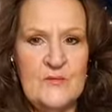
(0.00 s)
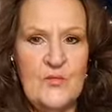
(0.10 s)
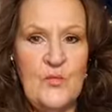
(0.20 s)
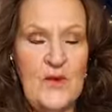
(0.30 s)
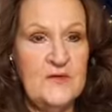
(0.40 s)

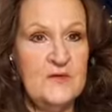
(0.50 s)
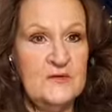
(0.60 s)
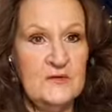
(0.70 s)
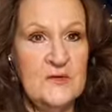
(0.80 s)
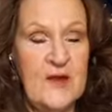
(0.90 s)
what you can
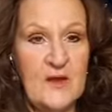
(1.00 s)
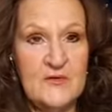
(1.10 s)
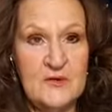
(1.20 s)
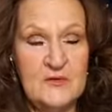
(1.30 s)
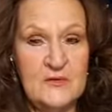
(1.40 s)
do and how you
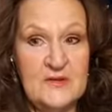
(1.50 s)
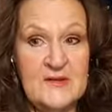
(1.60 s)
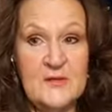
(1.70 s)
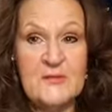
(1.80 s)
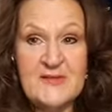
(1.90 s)
can use it
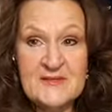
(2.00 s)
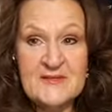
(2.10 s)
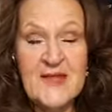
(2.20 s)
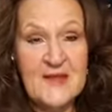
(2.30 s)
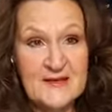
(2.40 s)
in your
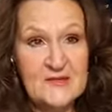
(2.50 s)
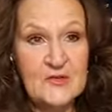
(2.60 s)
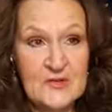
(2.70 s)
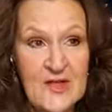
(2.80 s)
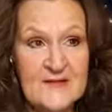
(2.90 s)
business and in
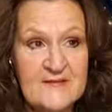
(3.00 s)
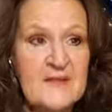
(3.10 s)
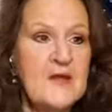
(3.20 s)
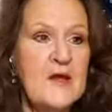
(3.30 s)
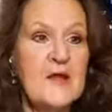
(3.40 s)
your life.
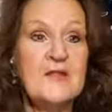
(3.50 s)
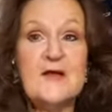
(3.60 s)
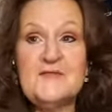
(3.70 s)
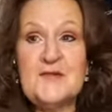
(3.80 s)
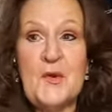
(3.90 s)

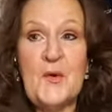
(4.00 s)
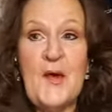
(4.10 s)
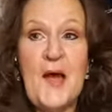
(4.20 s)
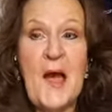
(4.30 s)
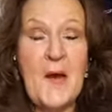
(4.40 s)
Love to know
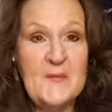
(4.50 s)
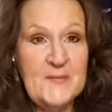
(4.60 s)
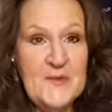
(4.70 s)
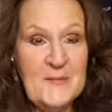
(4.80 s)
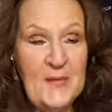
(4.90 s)
how many
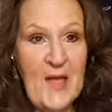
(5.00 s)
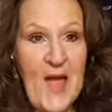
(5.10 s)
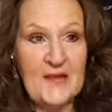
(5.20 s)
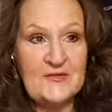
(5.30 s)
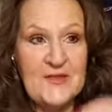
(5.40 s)
people
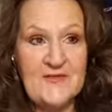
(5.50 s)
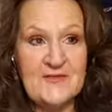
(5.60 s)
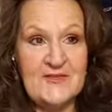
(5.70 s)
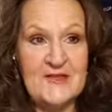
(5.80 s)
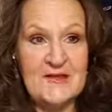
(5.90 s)
actually have
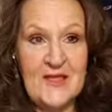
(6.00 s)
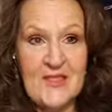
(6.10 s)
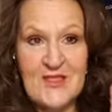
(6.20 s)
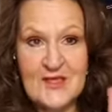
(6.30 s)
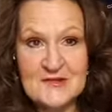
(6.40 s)
seen
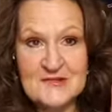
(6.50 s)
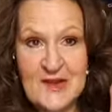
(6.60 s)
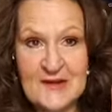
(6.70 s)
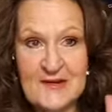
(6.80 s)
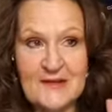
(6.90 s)
The
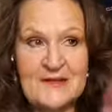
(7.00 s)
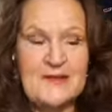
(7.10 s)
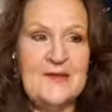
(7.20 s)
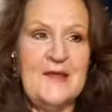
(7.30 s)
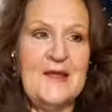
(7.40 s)
Shining
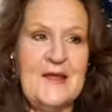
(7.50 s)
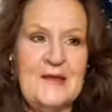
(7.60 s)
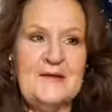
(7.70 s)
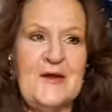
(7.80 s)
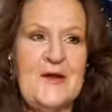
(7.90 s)

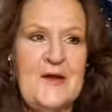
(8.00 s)
and uh,